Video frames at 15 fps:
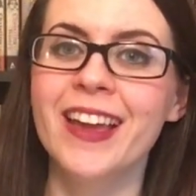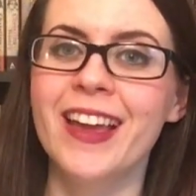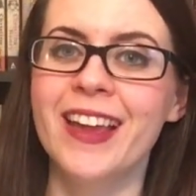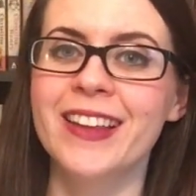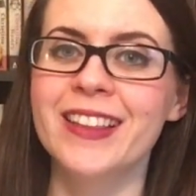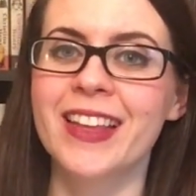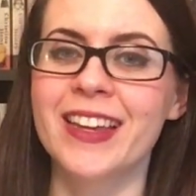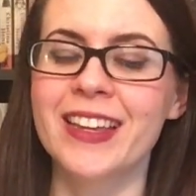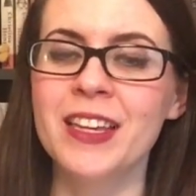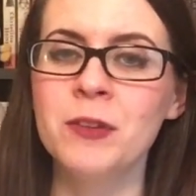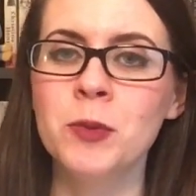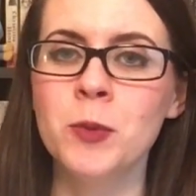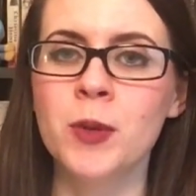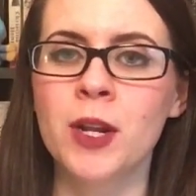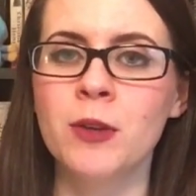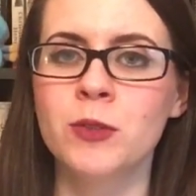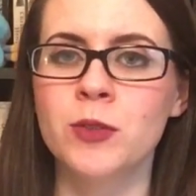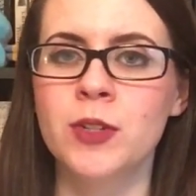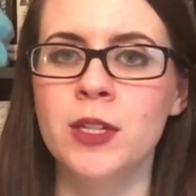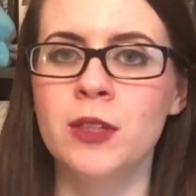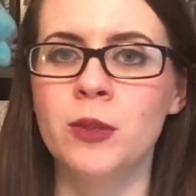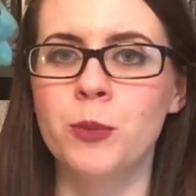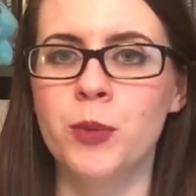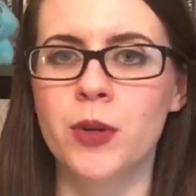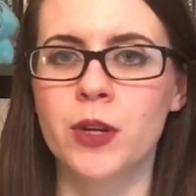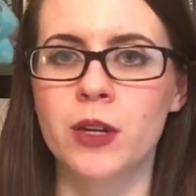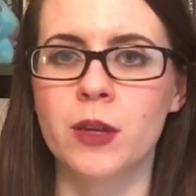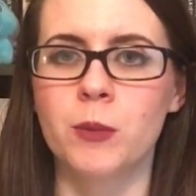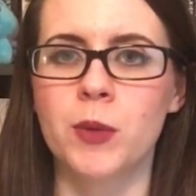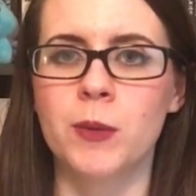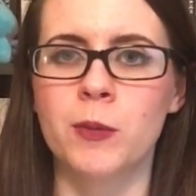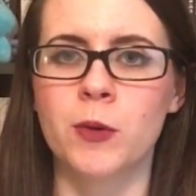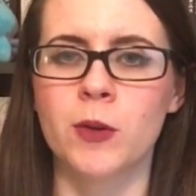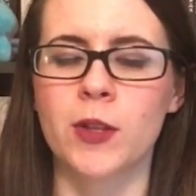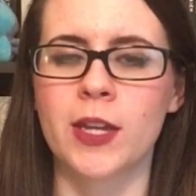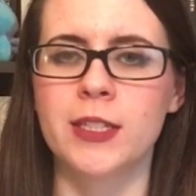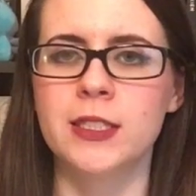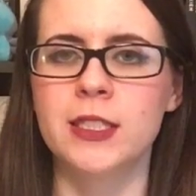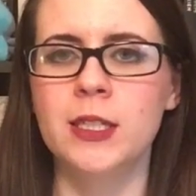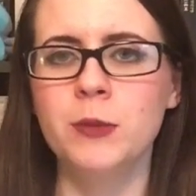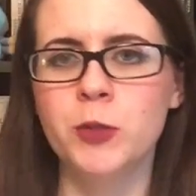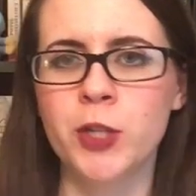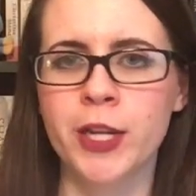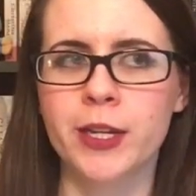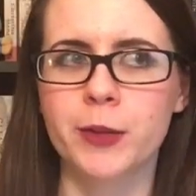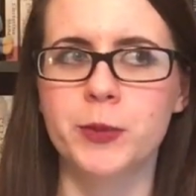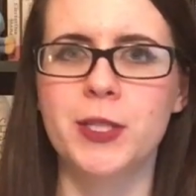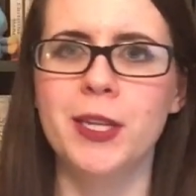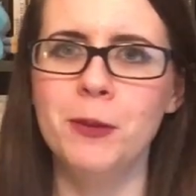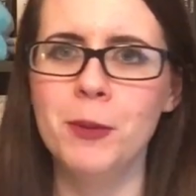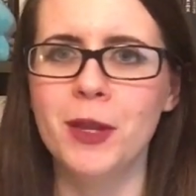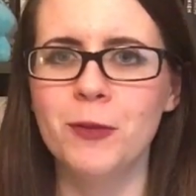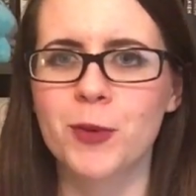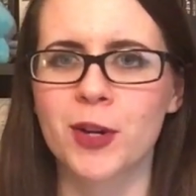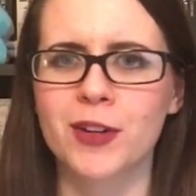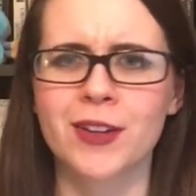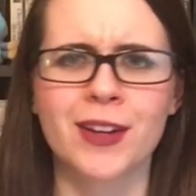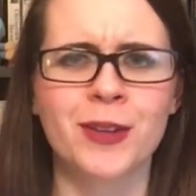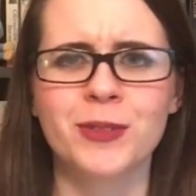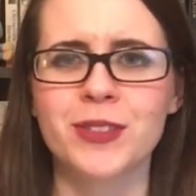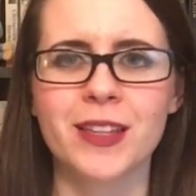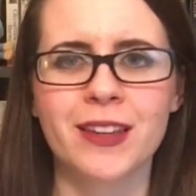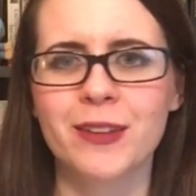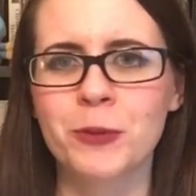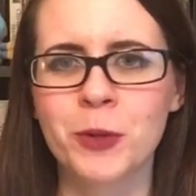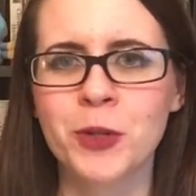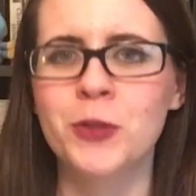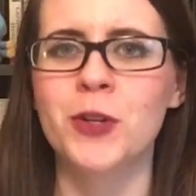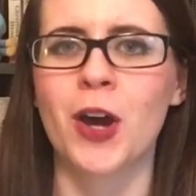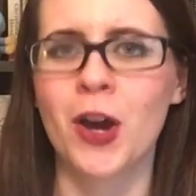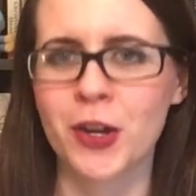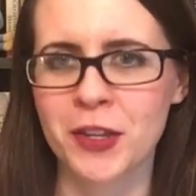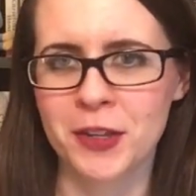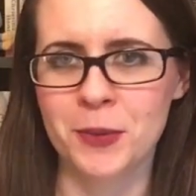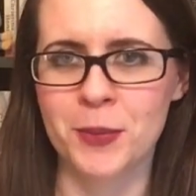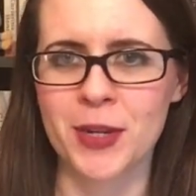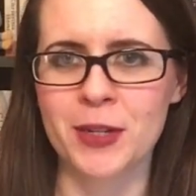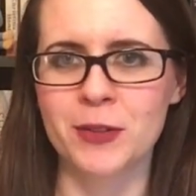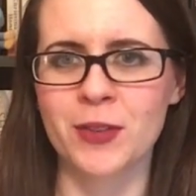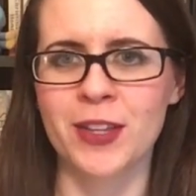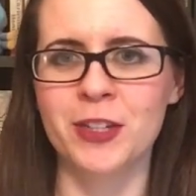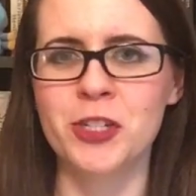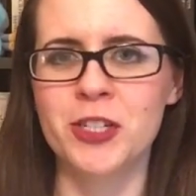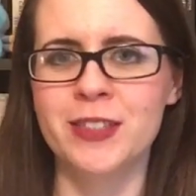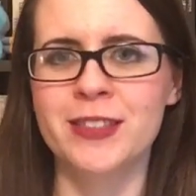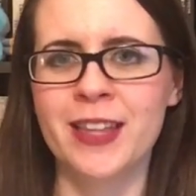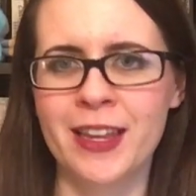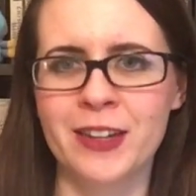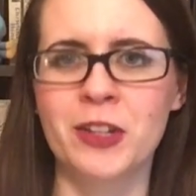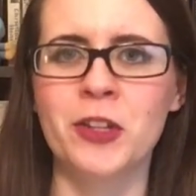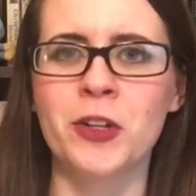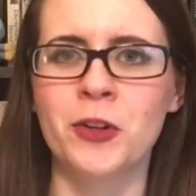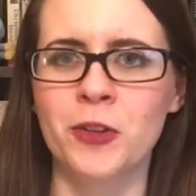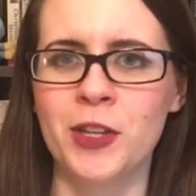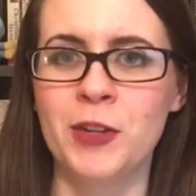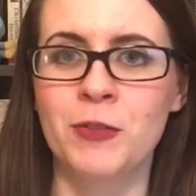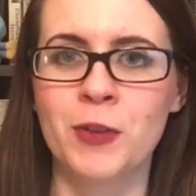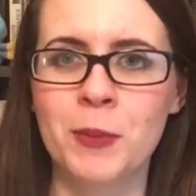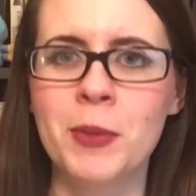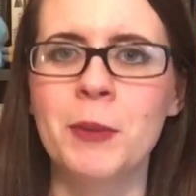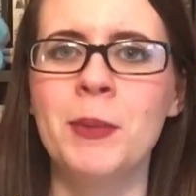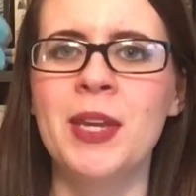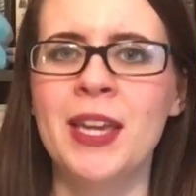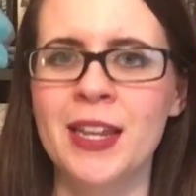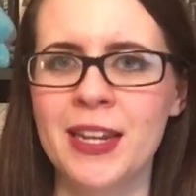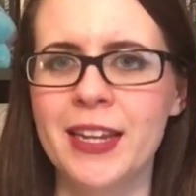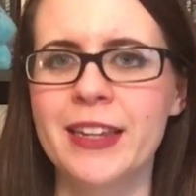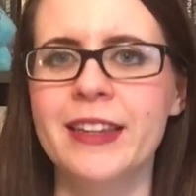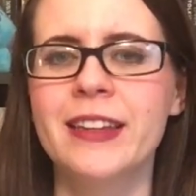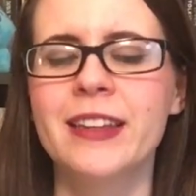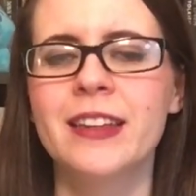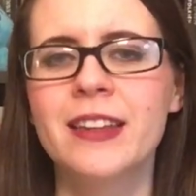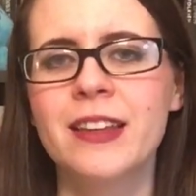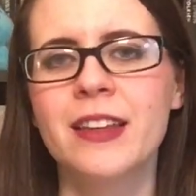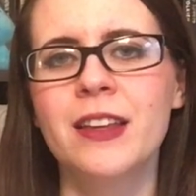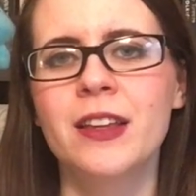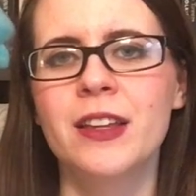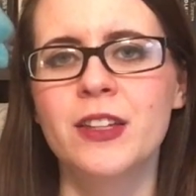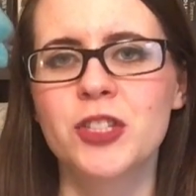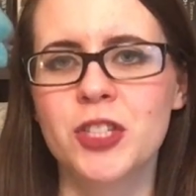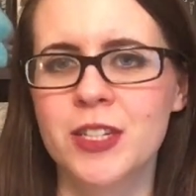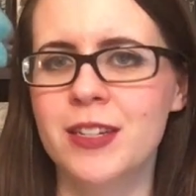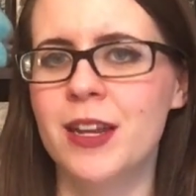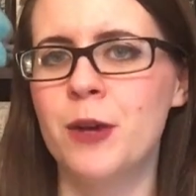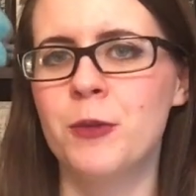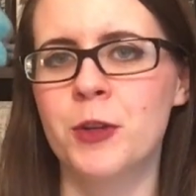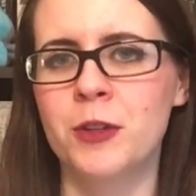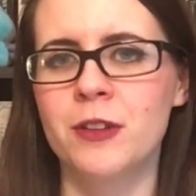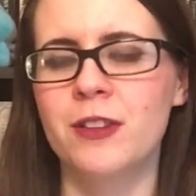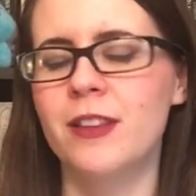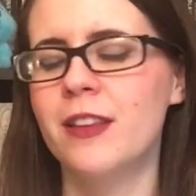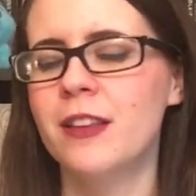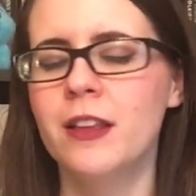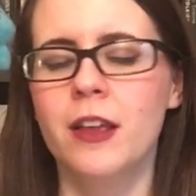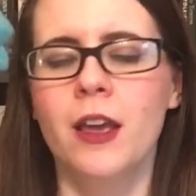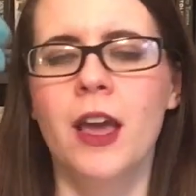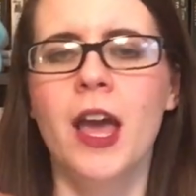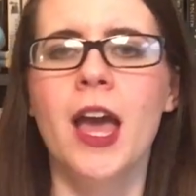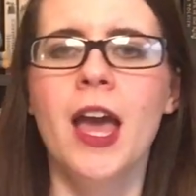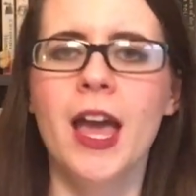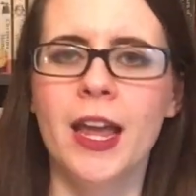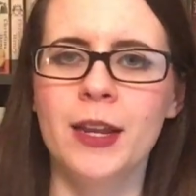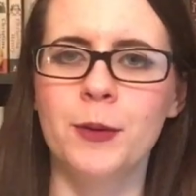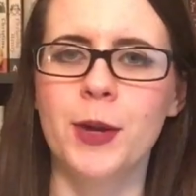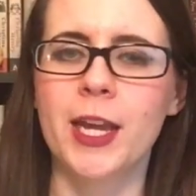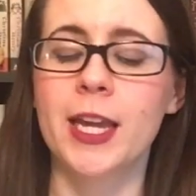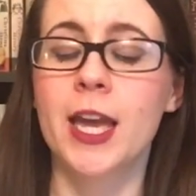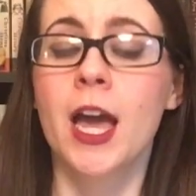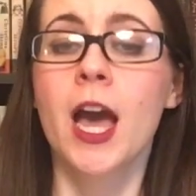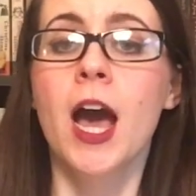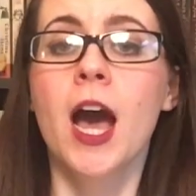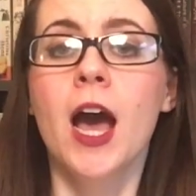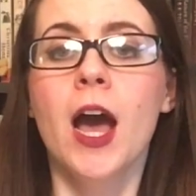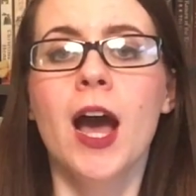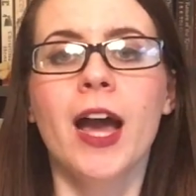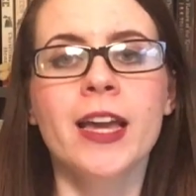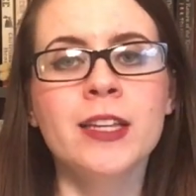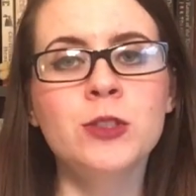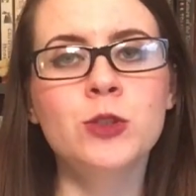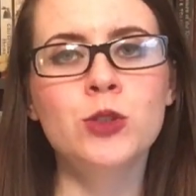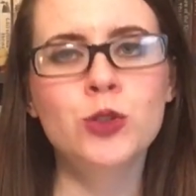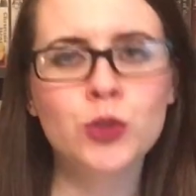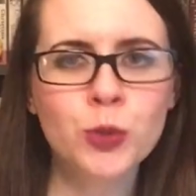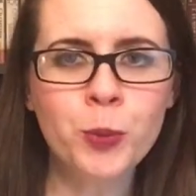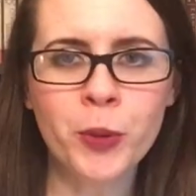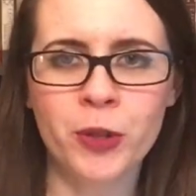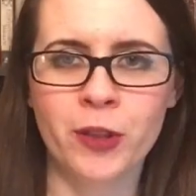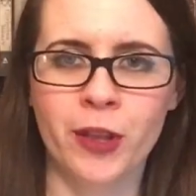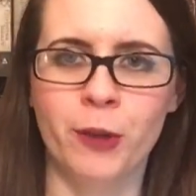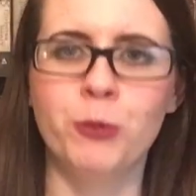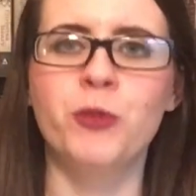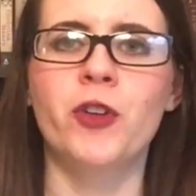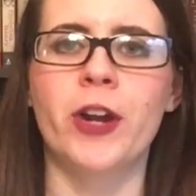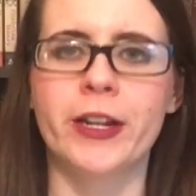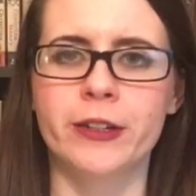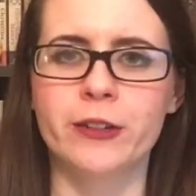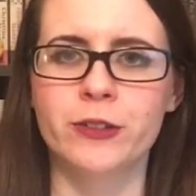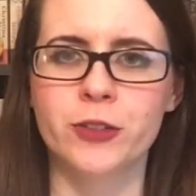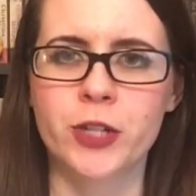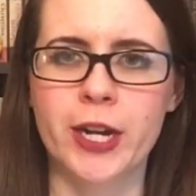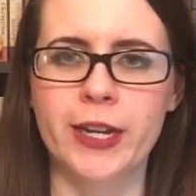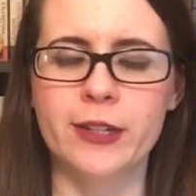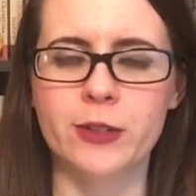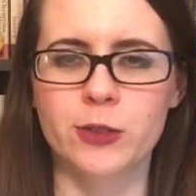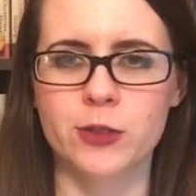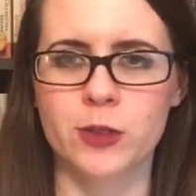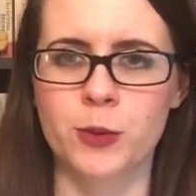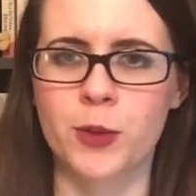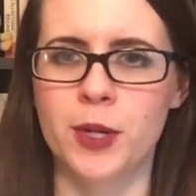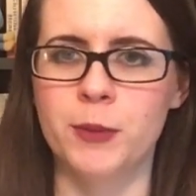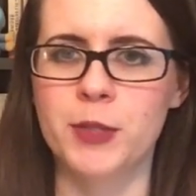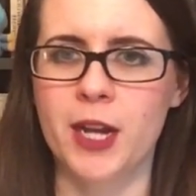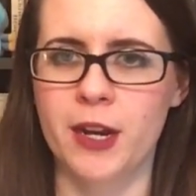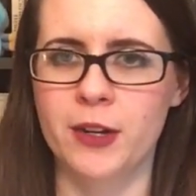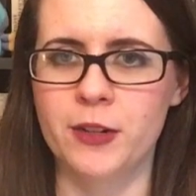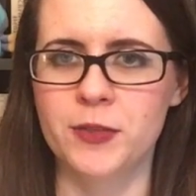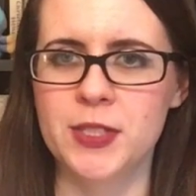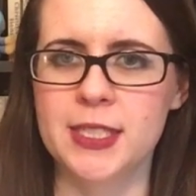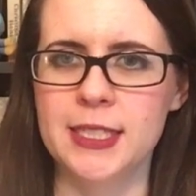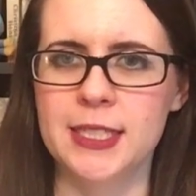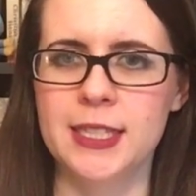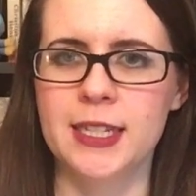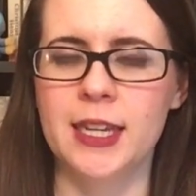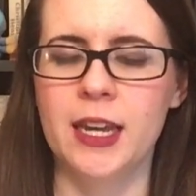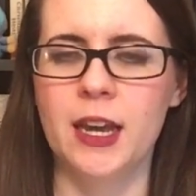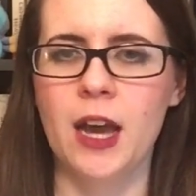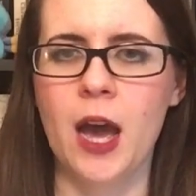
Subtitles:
And like even when I was reading the book and people were like, Team Jacob, Team Edward, and I was like, what are you talking about? Like she said clearly from the beginning she did not want to. Anyway, I guess stupid love triangles are what I'm tired of seeing.